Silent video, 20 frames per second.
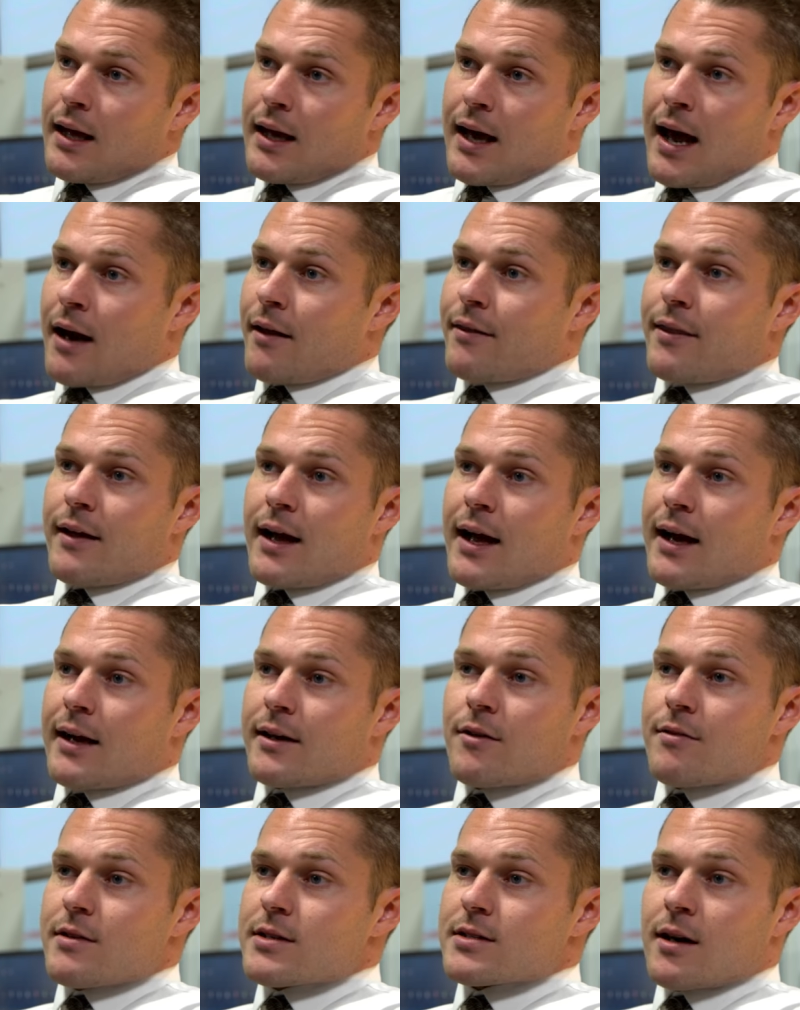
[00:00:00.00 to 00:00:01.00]
I don't think I could
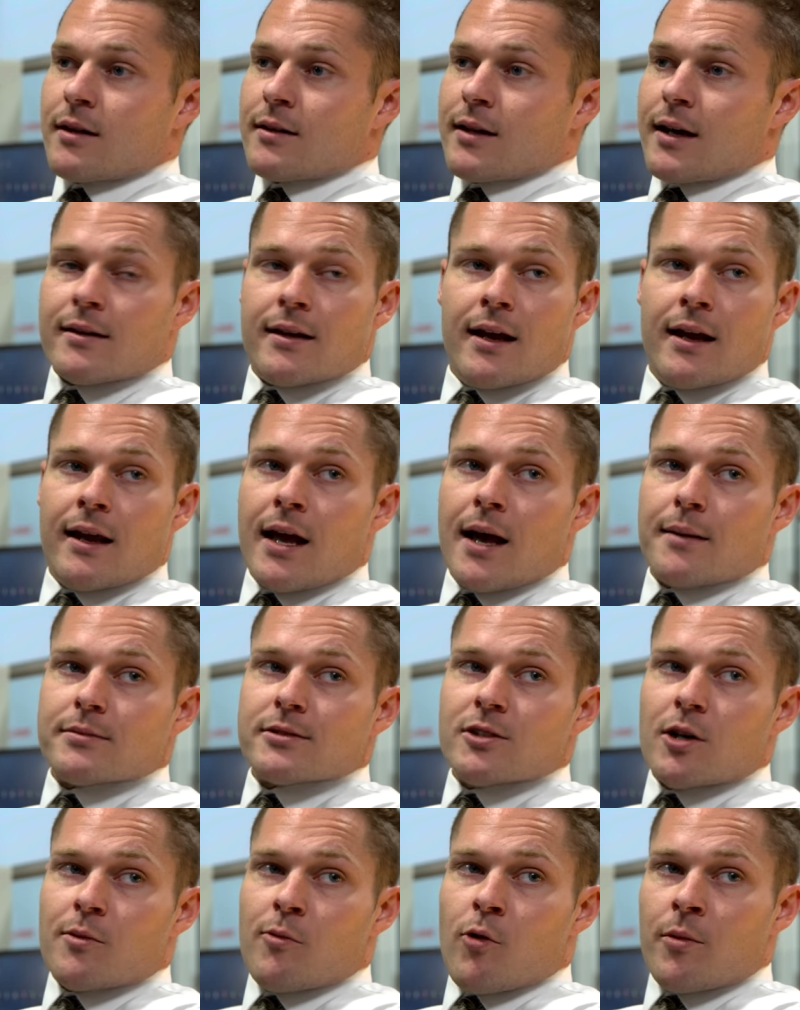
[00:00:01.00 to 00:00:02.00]
do these online dating
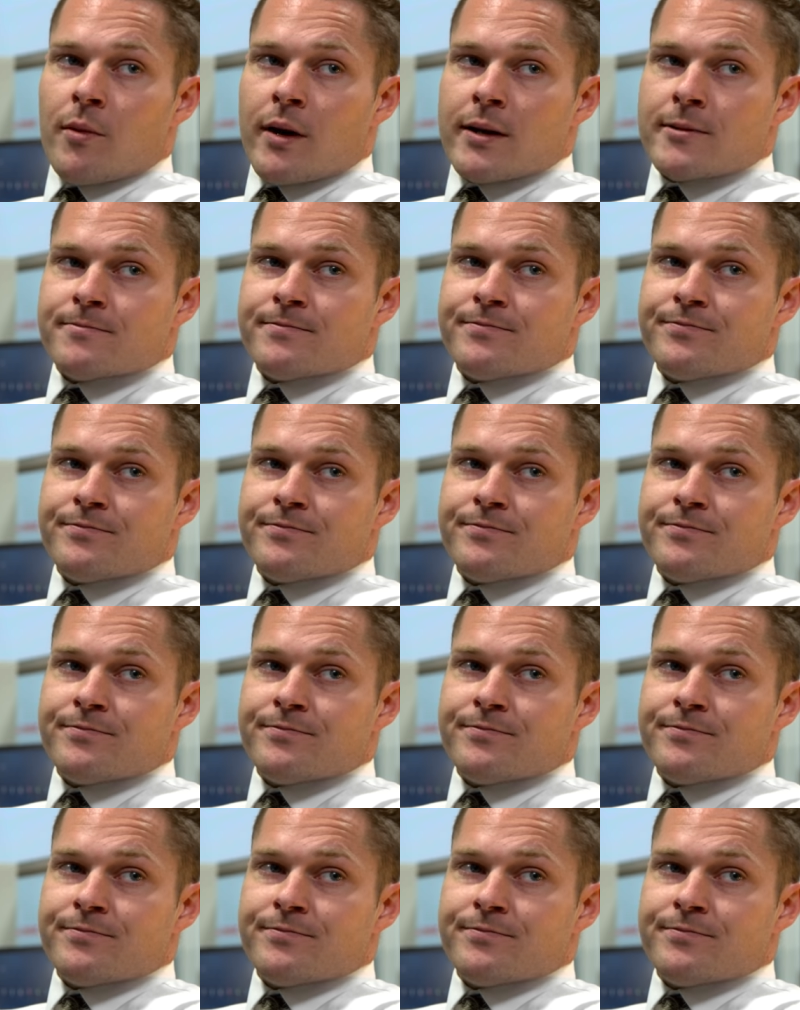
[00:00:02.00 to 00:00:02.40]
apps no more, man.